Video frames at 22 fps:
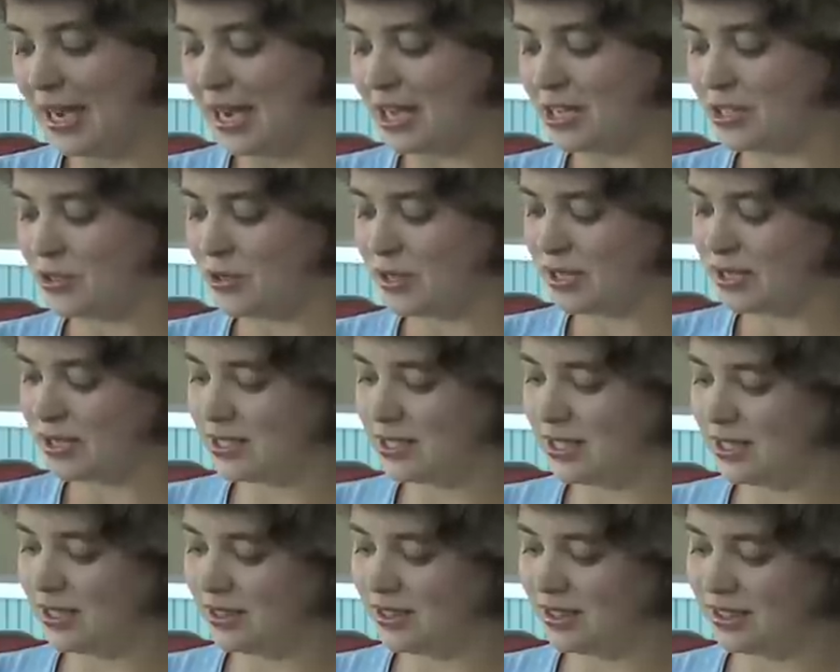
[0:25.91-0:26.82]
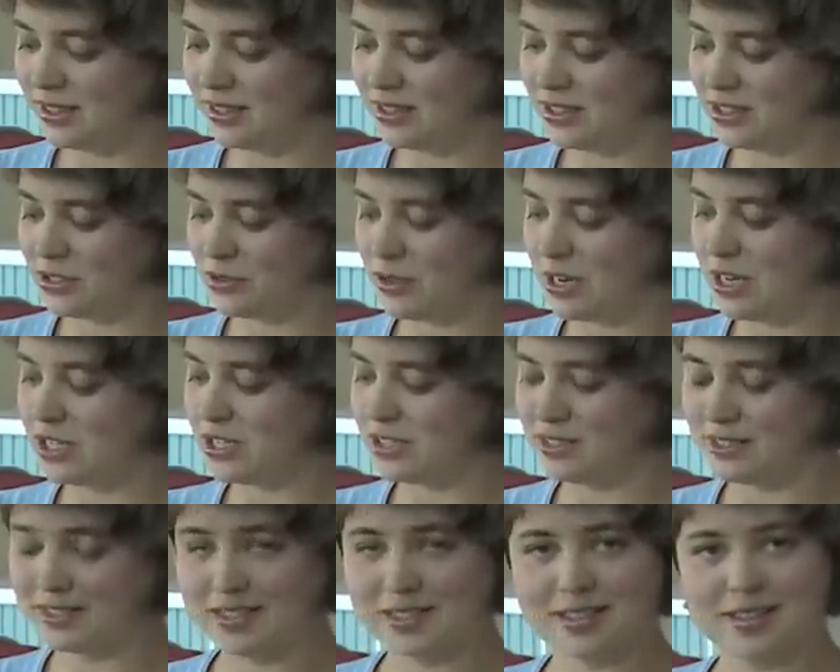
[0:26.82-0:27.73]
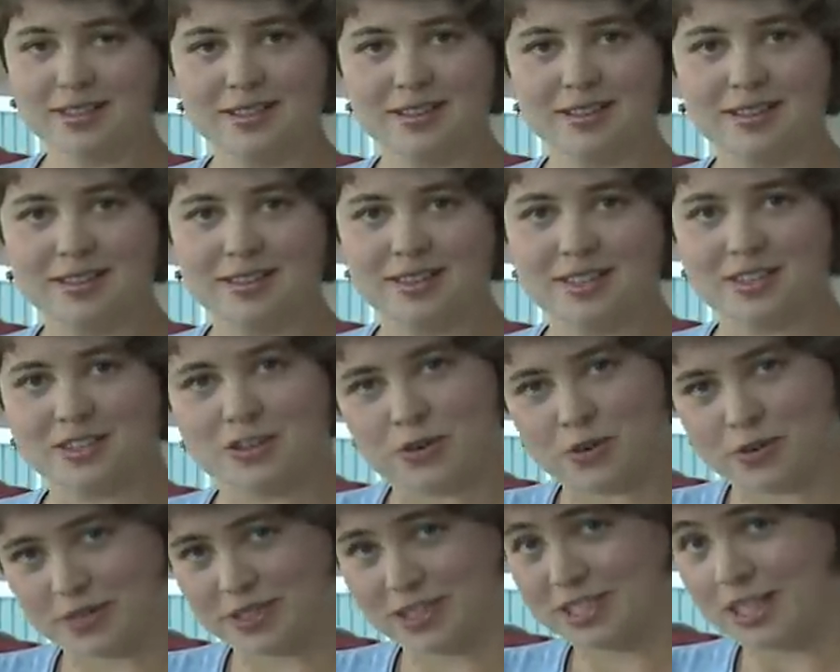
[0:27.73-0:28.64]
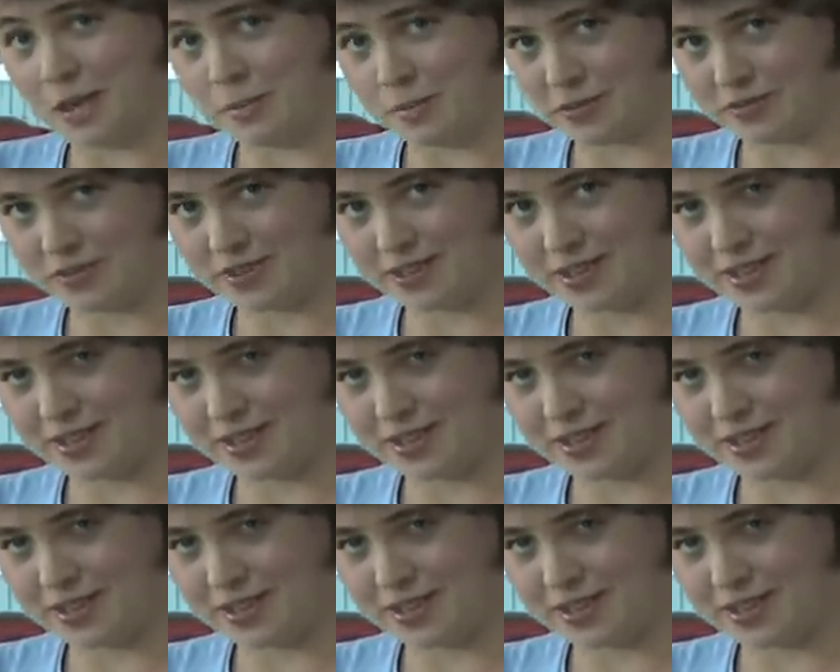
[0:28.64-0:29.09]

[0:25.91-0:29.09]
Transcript: As you can see in the illustrations, these are only some of the